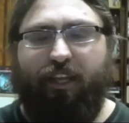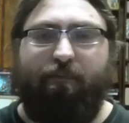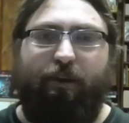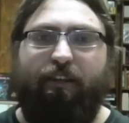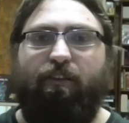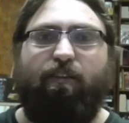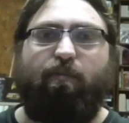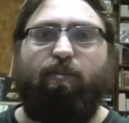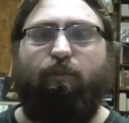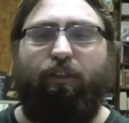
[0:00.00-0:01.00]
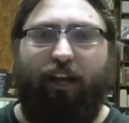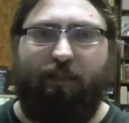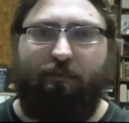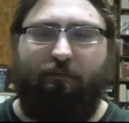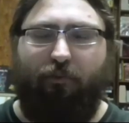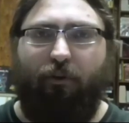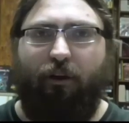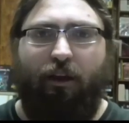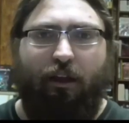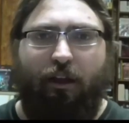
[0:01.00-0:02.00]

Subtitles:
That's based on some storylines before.